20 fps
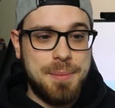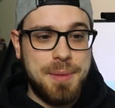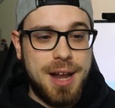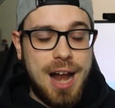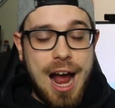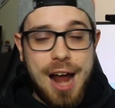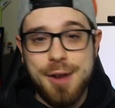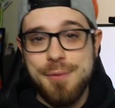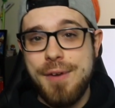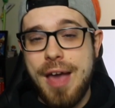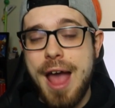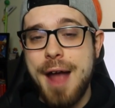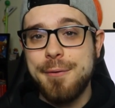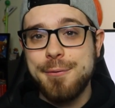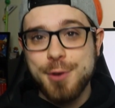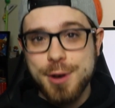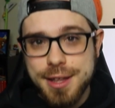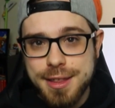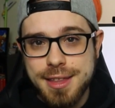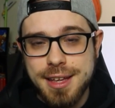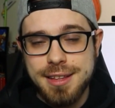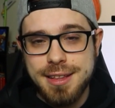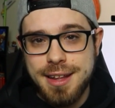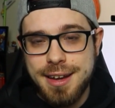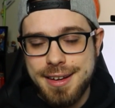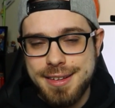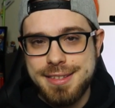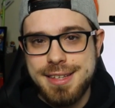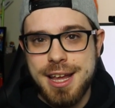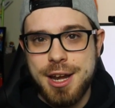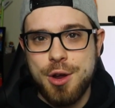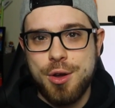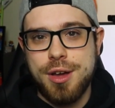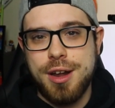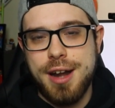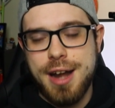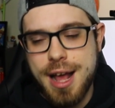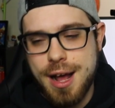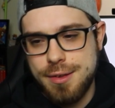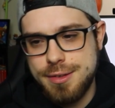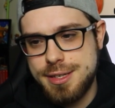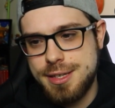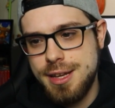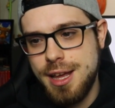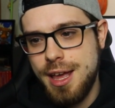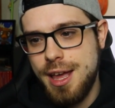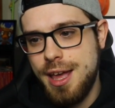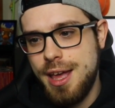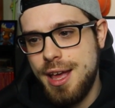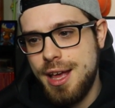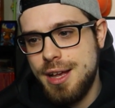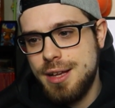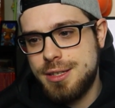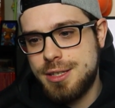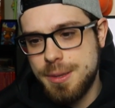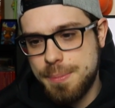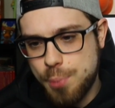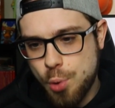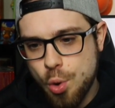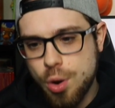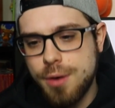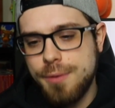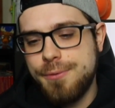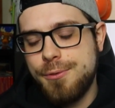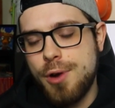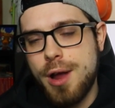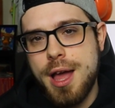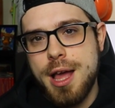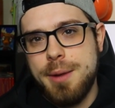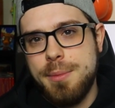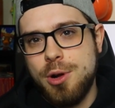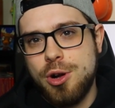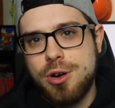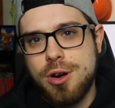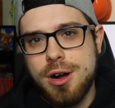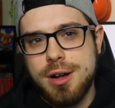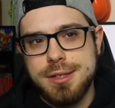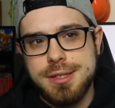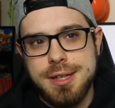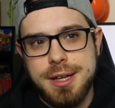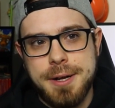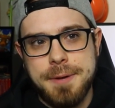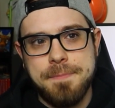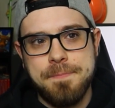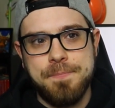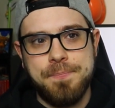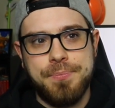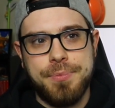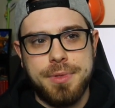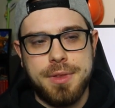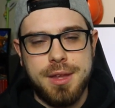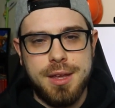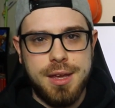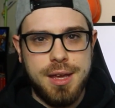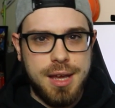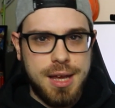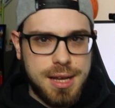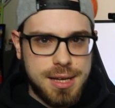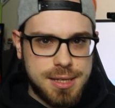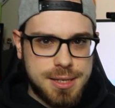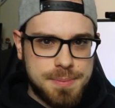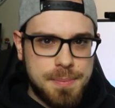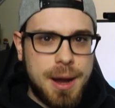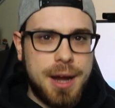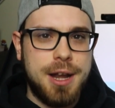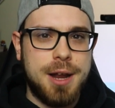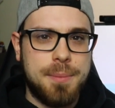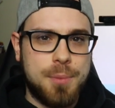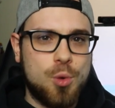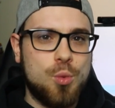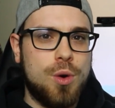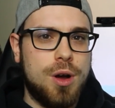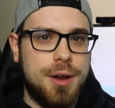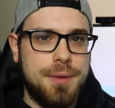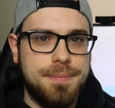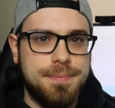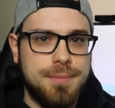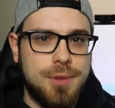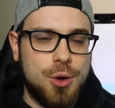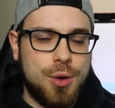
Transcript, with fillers: I mean, out of everything that Nintendo could announce, support for Animal Crossing is my number one.